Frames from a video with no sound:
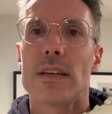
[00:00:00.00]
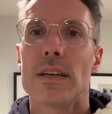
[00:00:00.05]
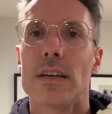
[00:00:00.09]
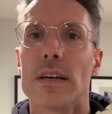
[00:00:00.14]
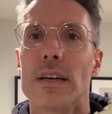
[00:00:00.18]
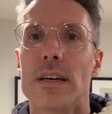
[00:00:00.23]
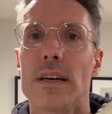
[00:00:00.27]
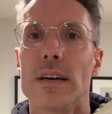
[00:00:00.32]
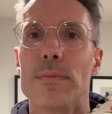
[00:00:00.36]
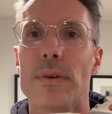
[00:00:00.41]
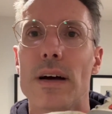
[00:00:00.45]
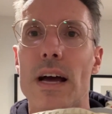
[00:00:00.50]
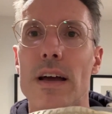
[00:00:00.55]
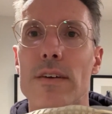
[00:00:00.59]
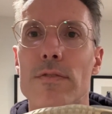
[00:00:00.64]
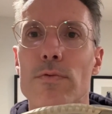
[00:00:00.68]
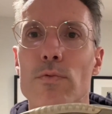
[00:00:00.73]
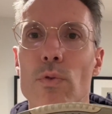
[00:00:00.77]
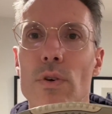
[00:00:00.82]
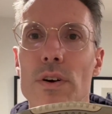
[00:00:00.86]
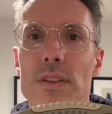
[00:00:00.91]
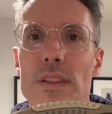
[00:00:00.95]
Um,
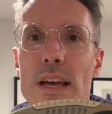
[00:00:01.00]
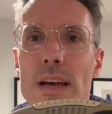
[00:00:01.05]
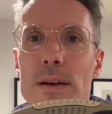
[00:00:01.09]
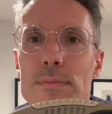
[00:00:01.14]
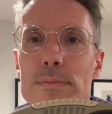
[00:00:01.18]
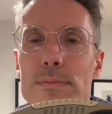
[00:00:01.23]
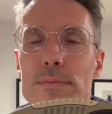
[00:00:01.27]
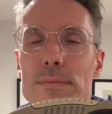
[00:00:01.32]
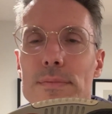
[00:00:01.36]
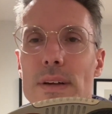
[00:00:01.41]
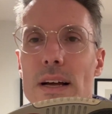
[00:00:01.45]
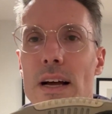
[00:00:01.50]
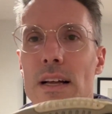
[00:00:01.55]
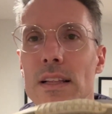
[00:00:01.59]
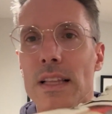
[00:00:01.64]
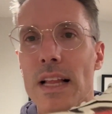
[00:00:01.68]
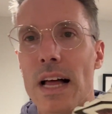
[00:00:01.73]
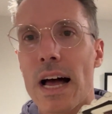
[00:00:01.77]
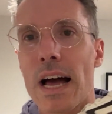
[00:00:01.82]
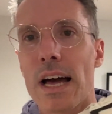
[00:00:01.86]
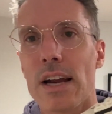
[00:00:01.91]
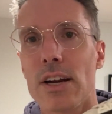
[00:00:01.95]
I've worn them a
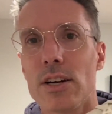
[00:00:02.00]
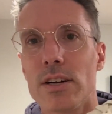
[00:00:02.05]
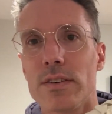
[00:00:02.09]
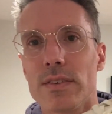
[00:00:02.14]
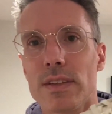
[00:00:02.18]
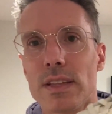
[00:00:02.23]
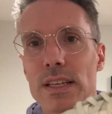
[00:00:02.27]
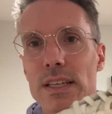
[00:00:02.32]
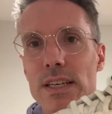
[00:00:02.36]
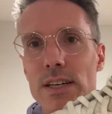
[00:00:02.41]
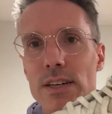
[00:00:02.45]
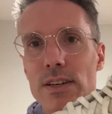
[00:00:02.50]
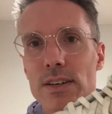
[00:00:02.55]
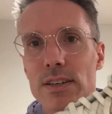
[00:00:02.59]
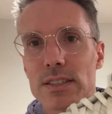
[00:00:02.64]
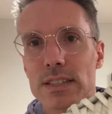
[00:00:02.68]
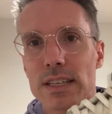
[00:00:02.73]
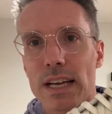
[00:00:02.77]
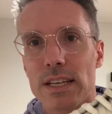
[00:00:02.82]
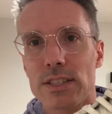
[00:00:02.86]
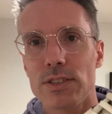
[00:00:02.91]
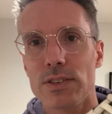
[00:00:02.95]
lot over the
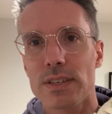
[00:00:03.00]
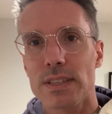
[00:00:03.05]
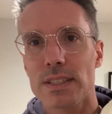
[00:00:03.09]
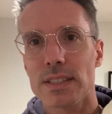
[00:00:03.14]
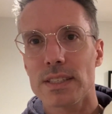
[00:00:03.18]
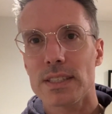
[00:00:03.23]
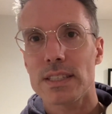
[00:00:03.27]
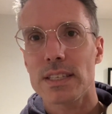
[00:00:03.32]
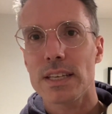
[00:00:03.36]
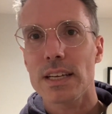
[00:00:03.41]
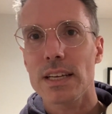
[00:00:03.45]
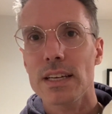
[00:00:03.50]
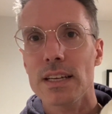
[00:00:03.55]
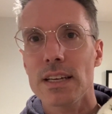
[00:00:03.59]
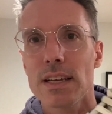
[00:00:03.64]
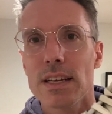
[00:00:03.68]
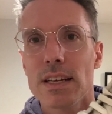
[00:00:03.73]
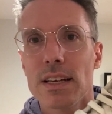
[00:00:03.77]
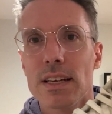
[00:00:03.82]
years, as you can see.